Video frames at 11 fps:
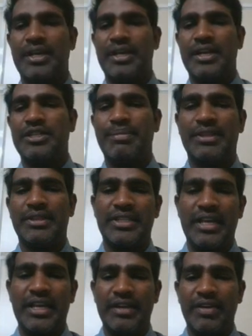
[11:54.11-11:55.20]
List methods I
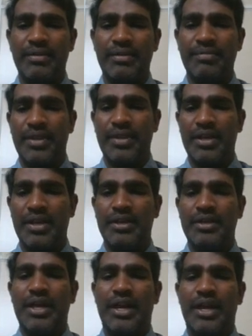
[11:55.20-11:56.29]
given,
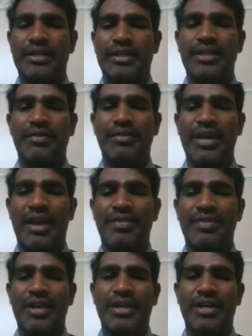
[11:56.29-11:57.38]
and then we have
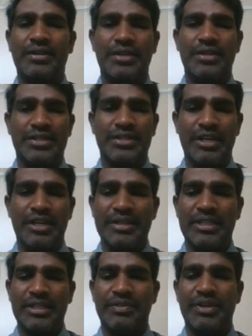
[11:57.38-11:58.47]
here string
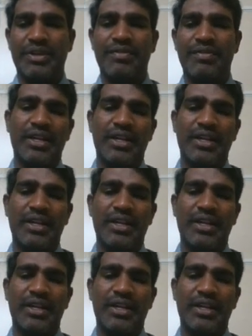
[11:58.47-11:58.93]
methods we given.